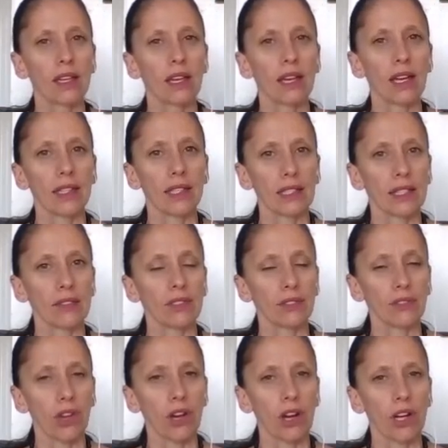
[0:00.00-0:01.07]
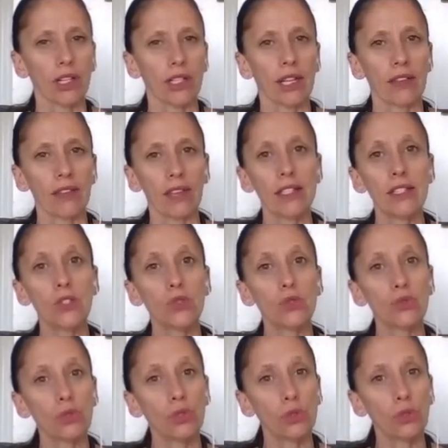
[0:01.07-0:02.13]
at the level of the heart. Now that's
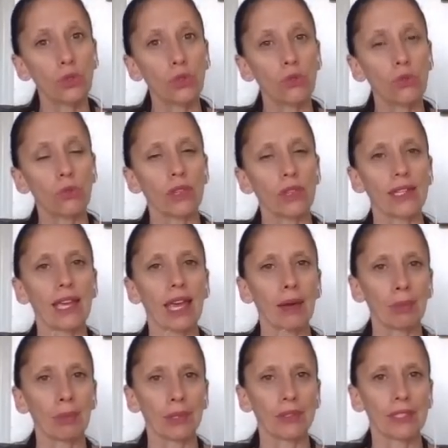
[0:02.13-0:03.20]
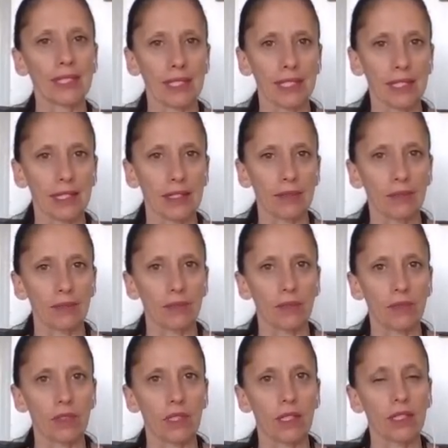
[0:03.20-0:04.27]
truth with a capital T,
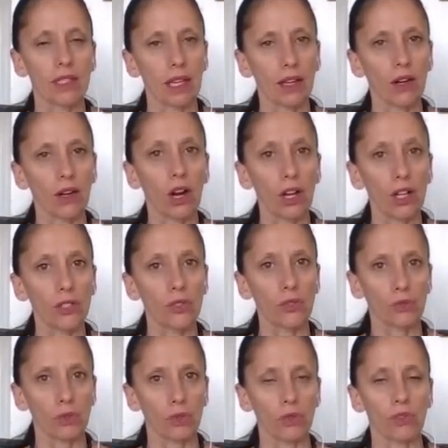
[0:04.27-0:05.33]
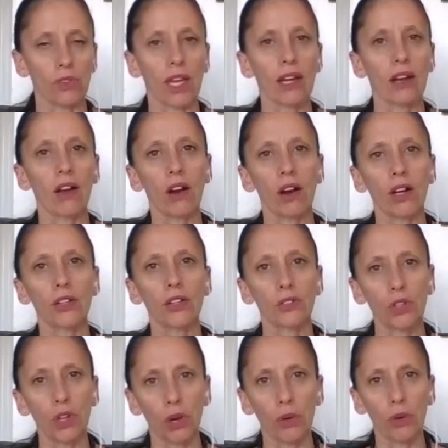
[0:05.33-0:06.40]
that heart truth, that heart
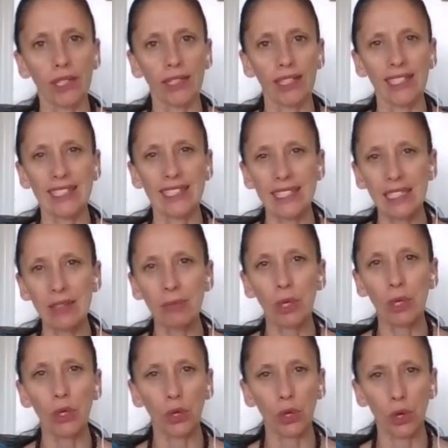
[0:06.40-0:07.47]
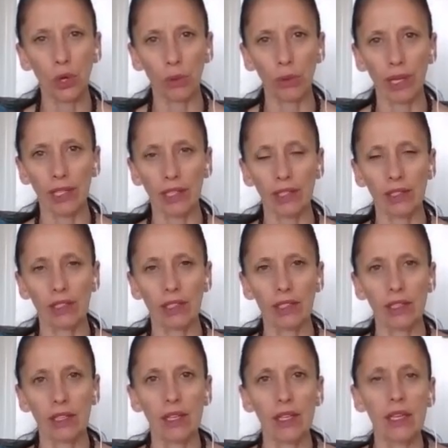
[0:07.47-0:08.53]
knowing, that deep knowing.
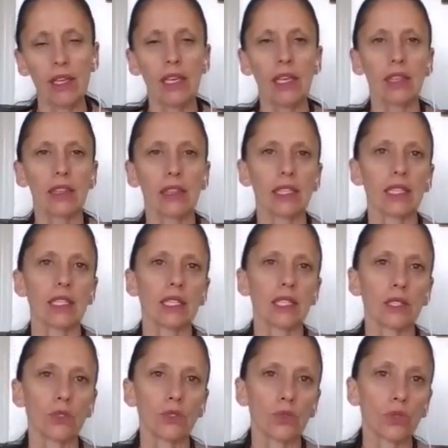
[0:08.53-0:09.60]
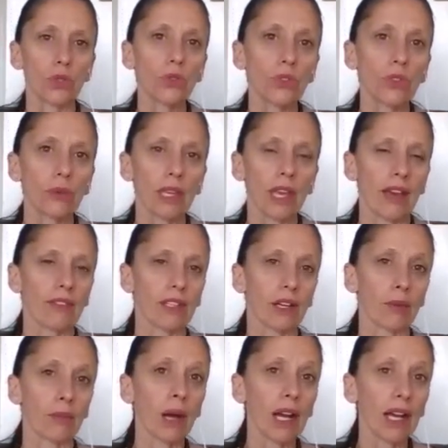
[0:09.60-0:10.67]
The truth that we have in our
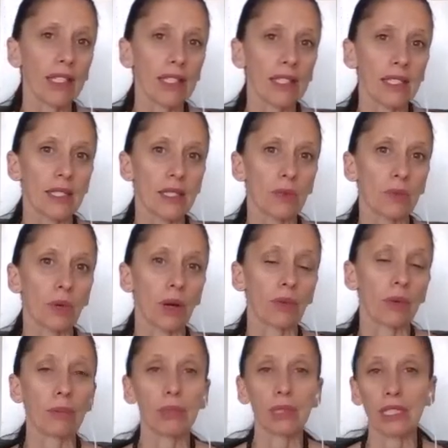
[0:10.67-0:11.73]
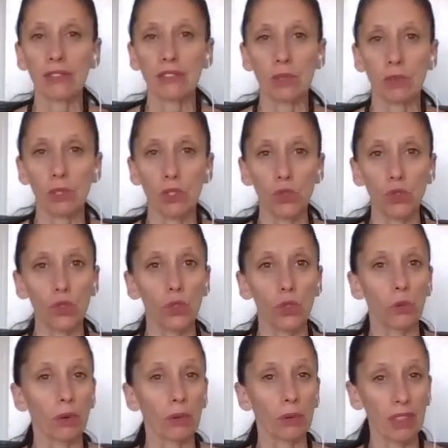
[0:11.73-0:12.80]
minds is what we believe to be true or
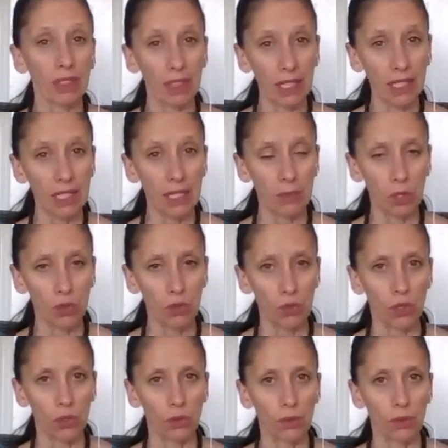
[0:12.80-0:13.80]
what we think to be true.